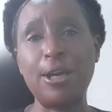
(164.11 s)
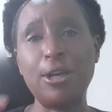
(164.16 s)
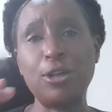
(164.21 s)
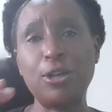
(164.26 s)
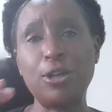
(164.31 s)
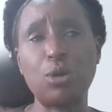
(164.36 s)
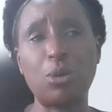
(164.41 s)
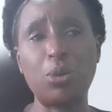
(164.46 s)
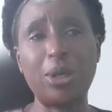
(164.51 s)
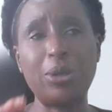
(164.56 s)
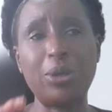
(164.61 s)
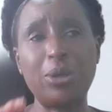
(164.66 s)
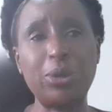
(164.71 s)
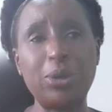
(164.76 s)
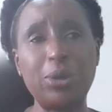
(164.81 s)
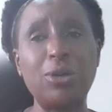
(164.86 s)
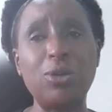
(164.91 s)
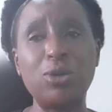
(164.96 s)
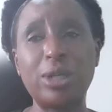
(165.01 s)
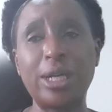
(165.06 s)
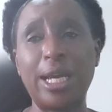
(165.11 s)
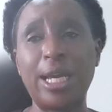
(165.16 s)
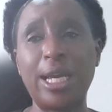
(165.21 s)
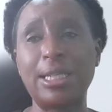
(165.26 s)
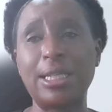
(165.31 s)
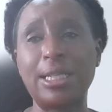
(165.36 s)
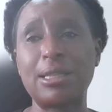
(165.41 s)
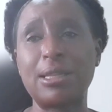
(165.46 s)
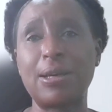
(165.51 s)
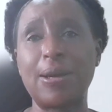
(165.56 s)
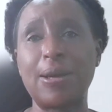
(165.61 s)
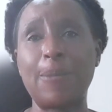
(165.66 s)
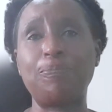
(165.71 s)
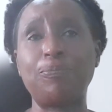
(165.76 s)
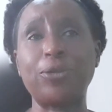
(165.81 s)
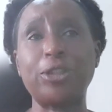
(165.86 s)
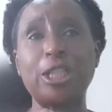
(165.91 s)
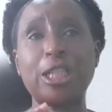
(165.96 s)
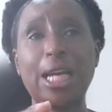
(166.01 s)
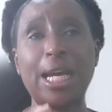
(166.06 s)
So when we look at
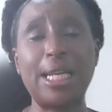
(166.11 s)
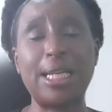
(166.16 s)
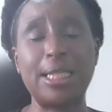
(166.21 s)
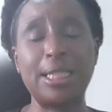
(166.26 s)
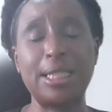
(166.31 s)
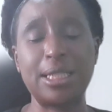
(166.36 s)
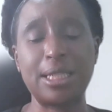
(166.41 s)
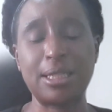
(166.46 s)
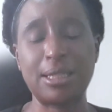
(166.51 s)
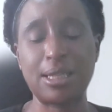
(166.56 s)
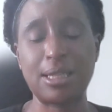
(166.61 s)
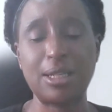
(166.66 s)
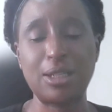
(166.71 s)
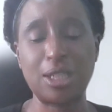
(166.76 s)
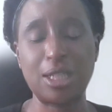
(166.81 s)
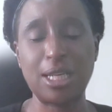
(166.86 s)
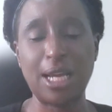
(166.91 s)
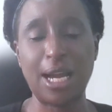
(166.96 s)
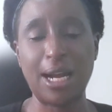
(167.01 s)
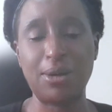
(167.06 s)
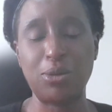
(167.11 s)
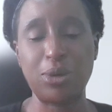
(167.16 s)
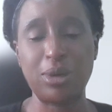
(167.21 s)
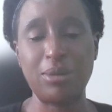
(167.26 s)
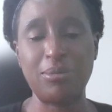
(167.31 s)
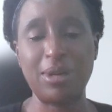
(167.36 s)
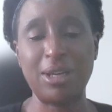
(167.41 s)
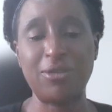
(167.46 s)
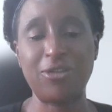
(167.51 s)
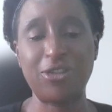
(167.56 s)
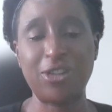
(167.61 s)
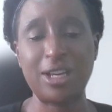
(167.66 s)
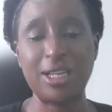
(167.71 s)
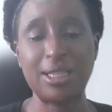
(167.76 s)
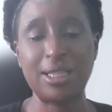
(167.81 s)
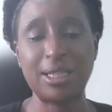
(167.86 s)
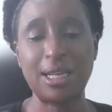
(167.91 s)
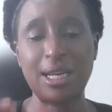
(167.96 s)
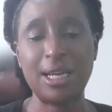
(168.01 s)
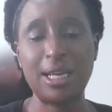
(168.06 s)
the challenges that young women
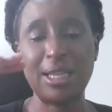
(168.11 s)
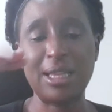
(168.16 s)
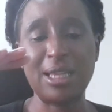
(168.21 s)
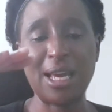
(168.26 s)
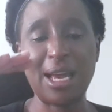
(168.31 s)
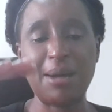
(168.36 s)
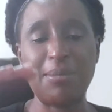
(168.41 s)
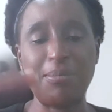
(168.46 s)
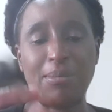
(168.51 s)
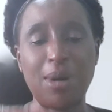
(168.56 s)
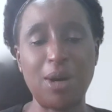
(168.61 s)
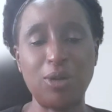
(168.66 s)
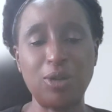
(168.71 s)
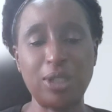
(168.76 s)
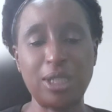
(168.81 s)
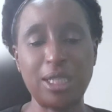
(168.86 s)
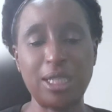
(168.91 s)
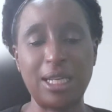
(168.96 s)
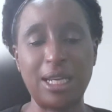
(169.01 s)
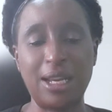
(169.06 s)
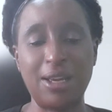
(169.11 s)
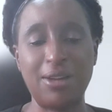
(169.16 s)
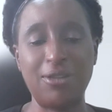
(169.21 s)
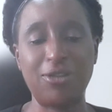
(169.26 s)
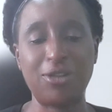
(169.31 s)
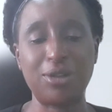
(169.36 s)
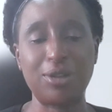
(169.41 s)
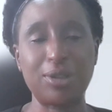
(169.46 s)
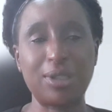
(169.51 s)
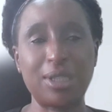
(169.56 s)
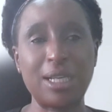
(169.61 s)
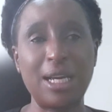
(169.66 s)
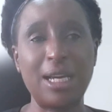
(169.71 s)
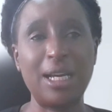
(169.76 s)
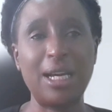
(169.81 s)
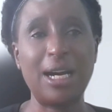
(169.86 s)
face, they are multi-levels.